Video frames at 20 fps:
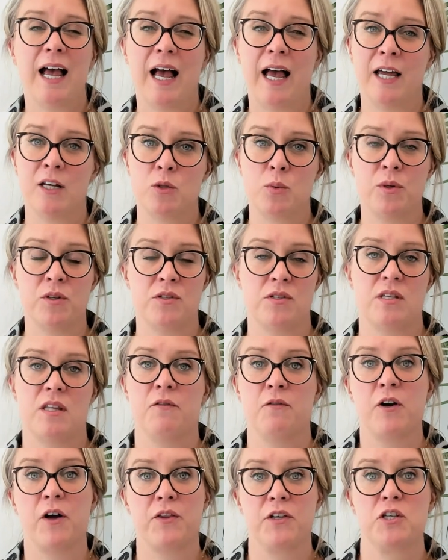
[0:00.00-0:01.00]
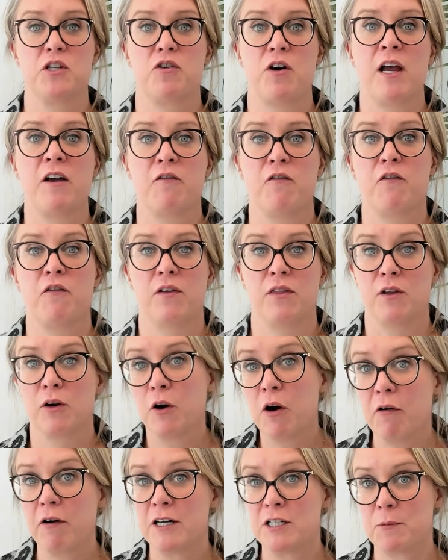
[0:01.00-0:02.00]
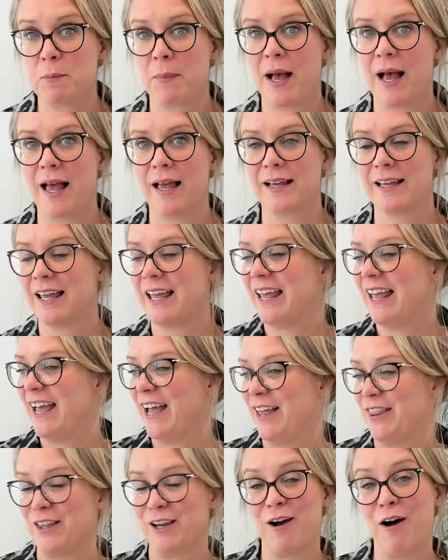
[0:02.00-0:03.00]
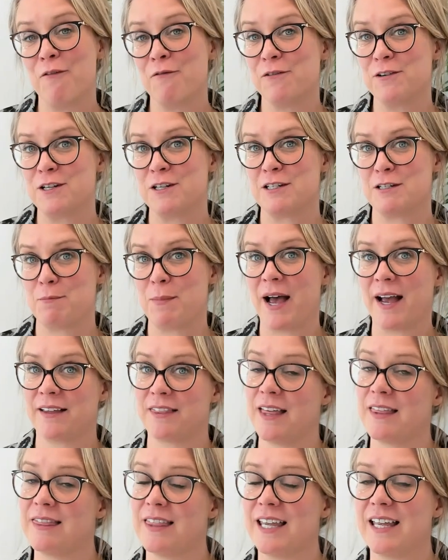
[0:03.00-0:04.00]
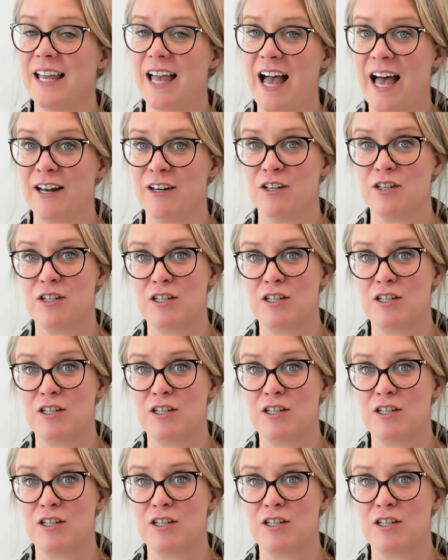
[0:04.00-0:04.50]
And once they've got the strength and the courage back and the confidence back, then they can.